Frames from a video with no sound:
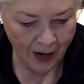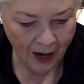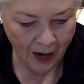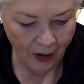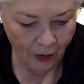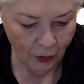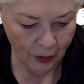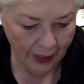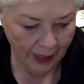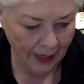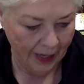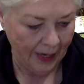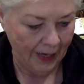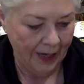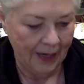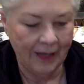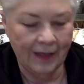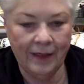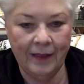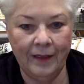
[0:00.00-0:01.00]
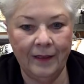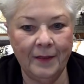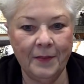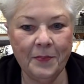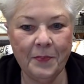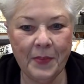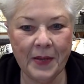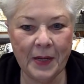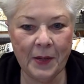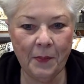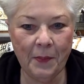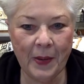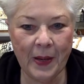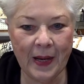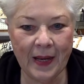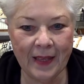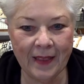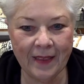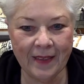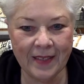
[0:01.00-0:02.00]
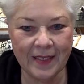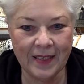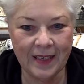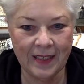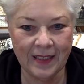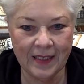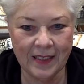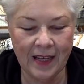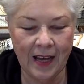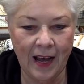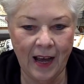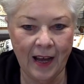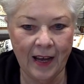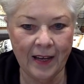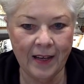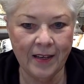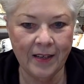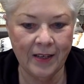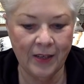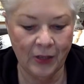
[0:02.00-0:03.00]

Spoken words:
Okay, been a month since I